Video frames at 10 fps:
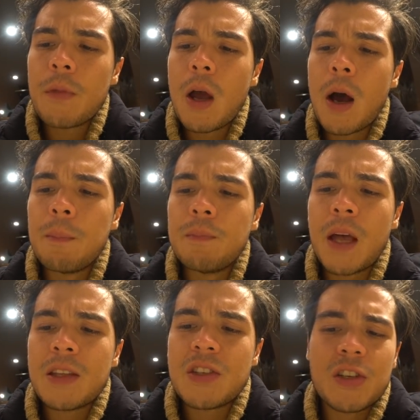Yum,
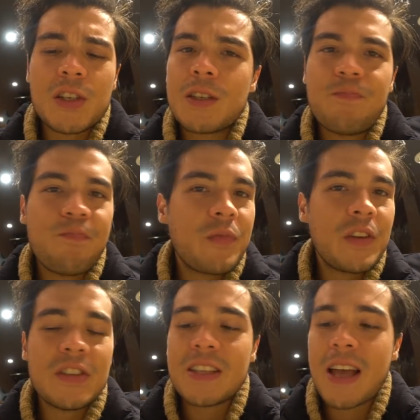that's just
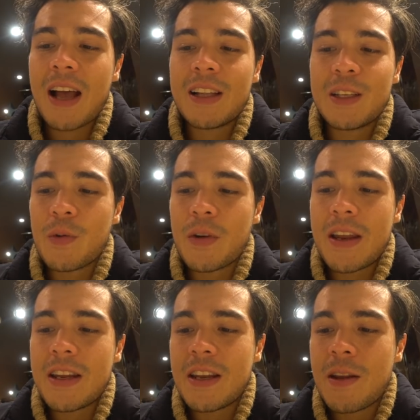exactly what
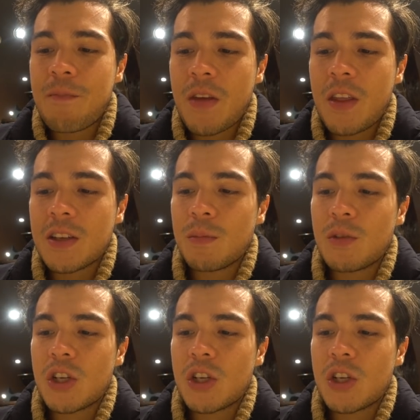I needed. And there's some